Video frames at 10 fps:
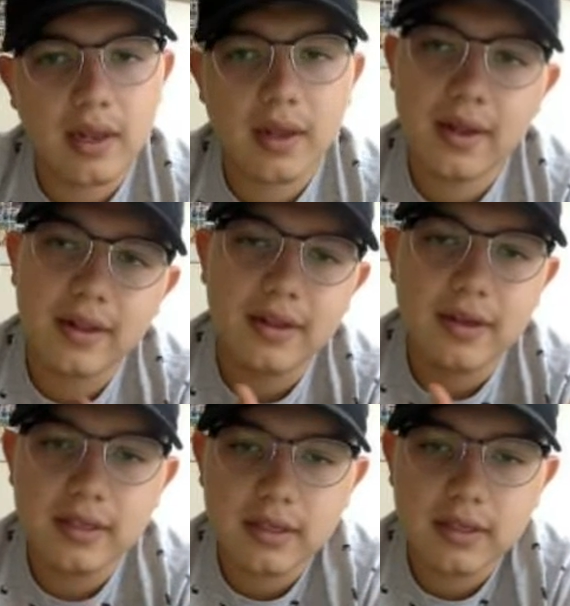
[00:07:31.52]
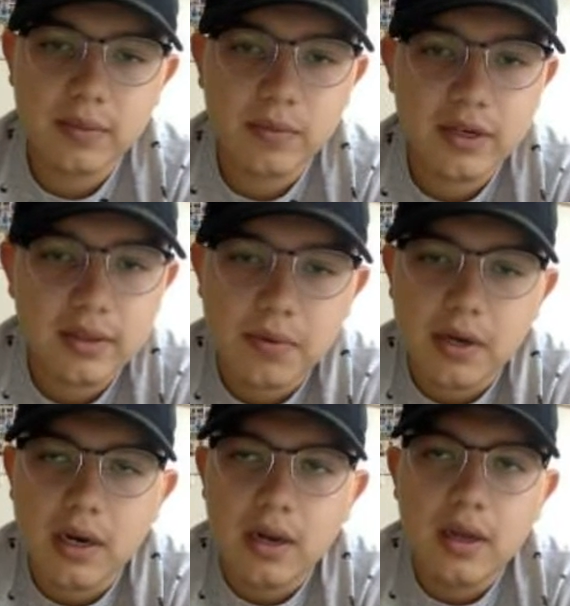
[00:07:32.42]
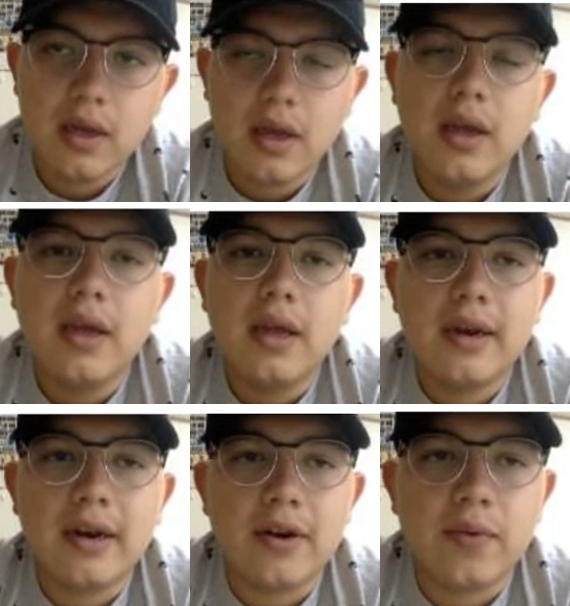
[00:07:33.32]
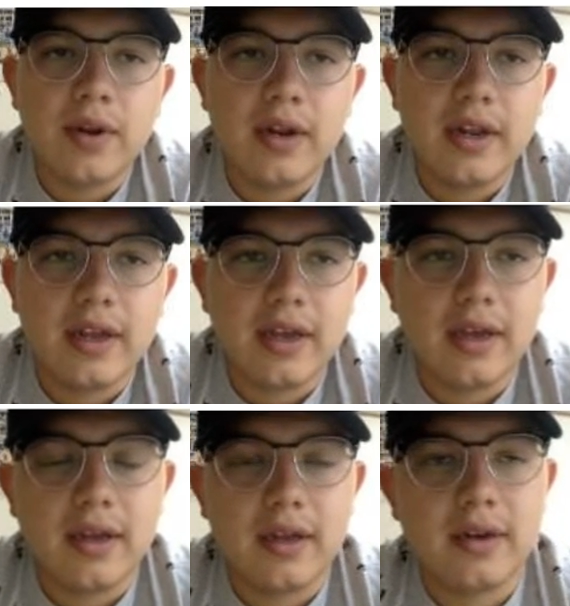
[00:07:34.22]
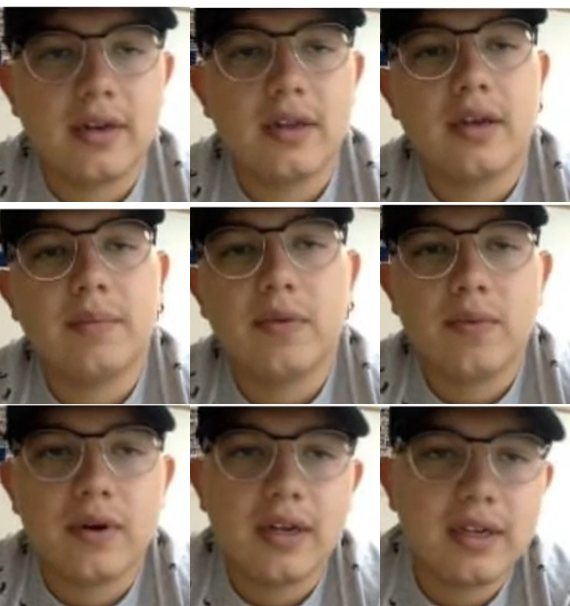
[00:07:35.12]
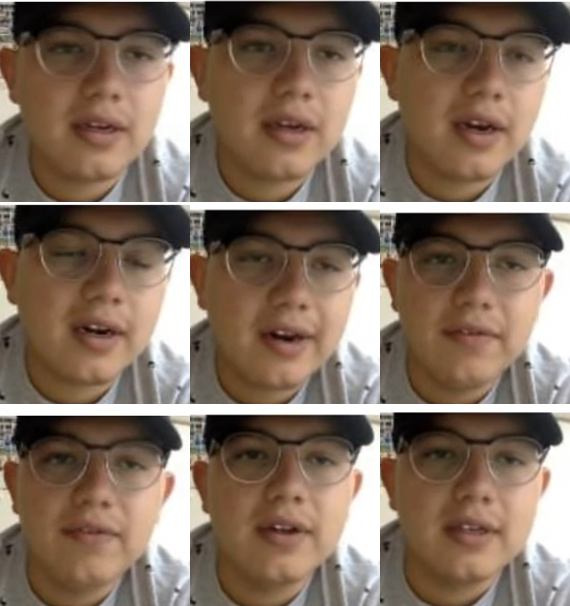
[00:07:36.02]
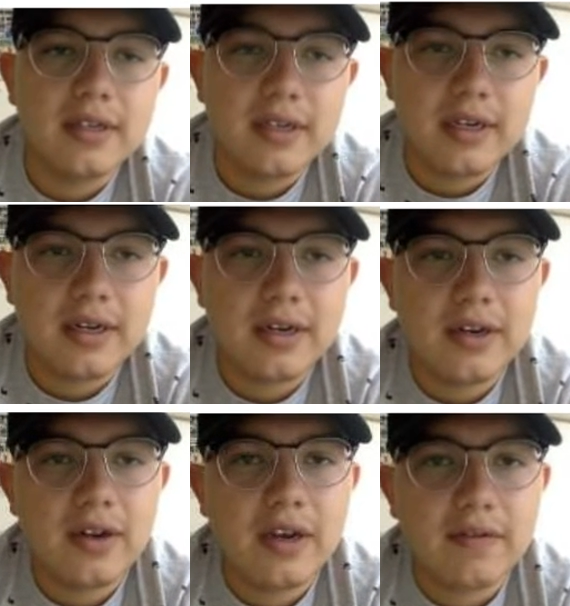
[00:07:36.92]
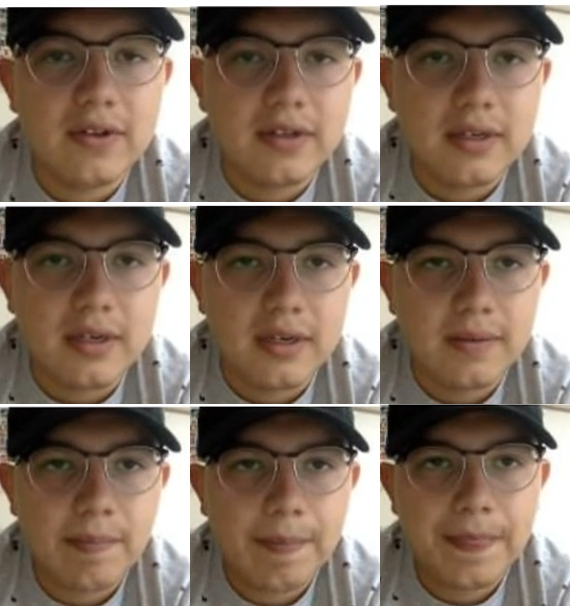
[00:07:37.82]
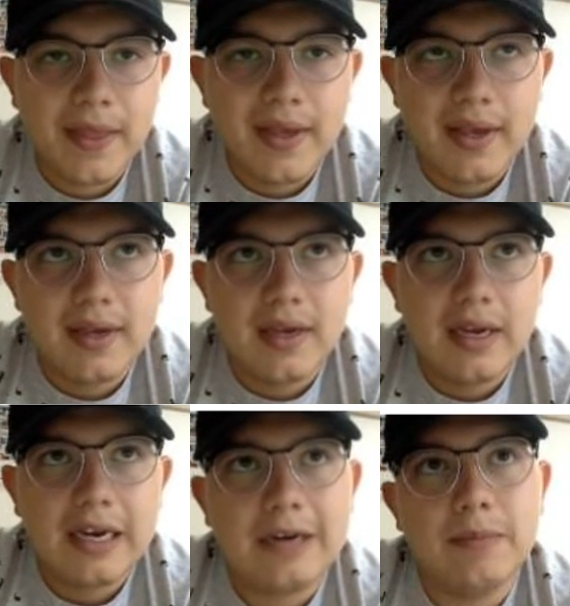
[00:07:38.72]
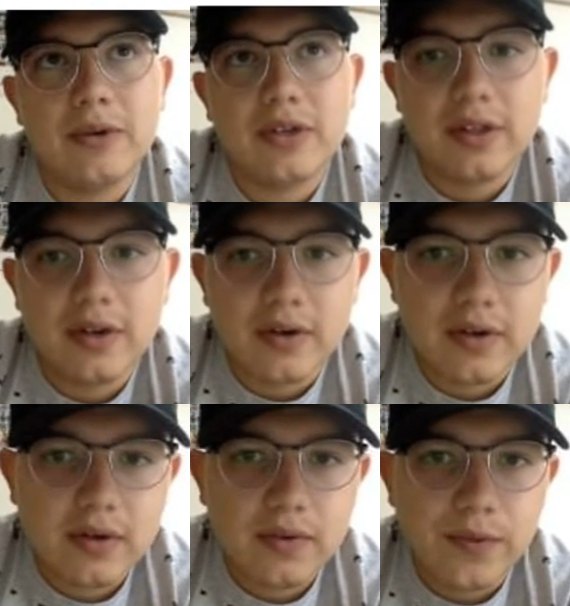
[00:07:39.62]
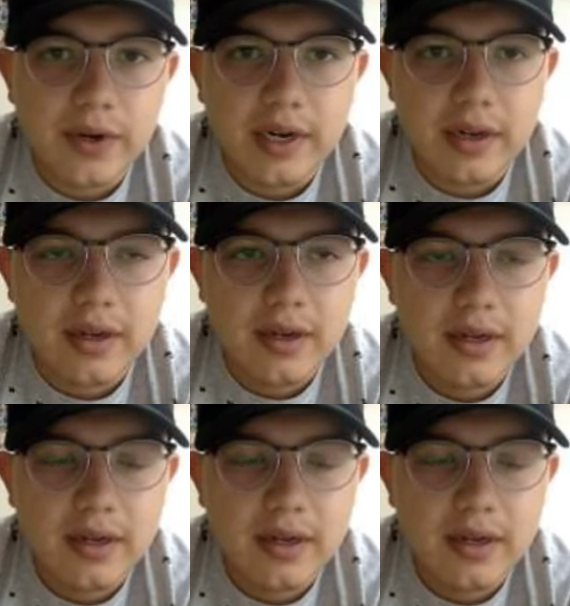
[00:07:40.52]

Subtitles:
It does in some ways, but not really. And what I got out of it is that you have to see how much they're reading,